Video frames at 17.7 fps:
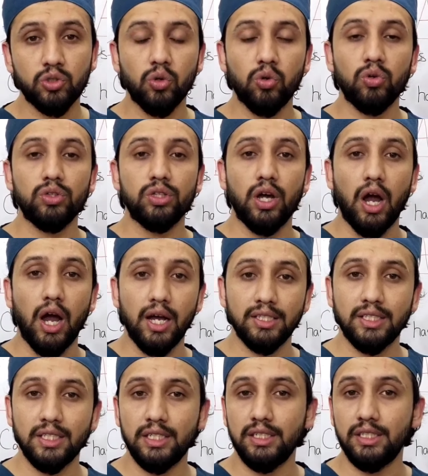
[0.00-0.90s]
So the
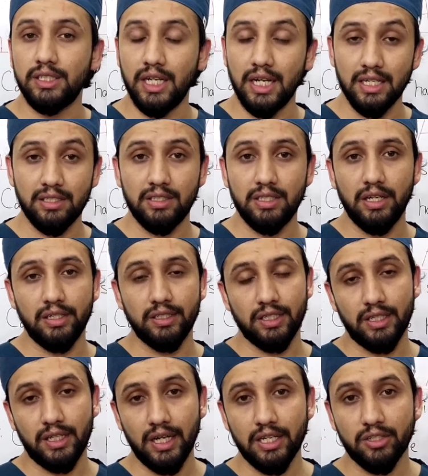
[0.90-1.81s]
answer is yes, there
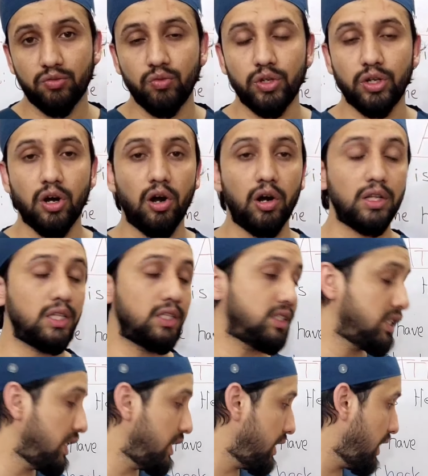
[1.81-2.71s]
is a test we call the
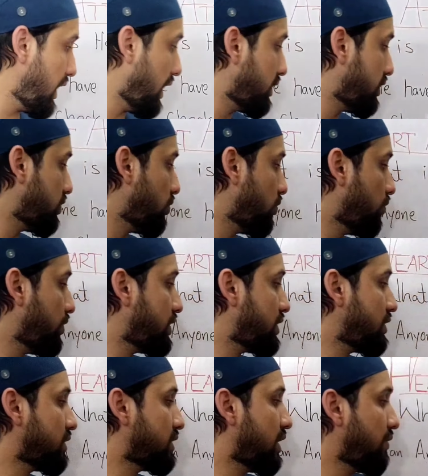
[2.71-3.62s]
CT angio,
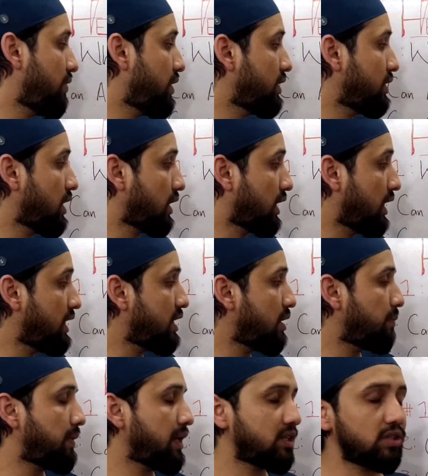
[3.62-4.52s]
which is giving the
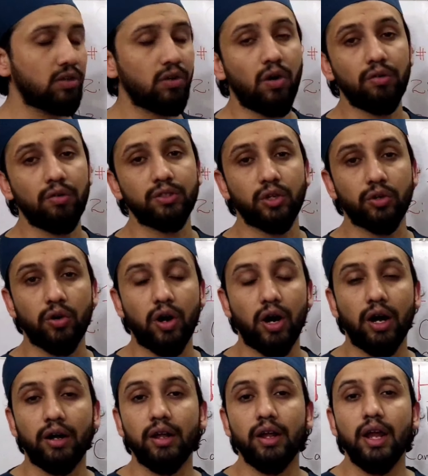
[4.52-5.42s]
clear picture of your
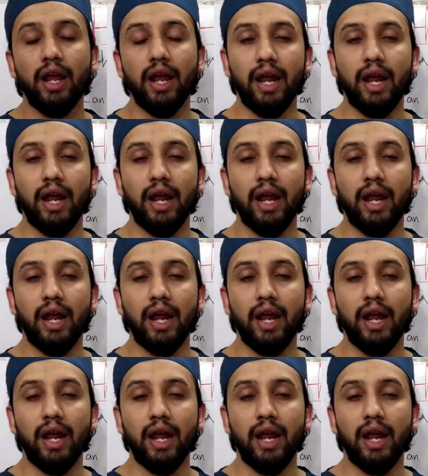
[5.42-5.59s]
heart,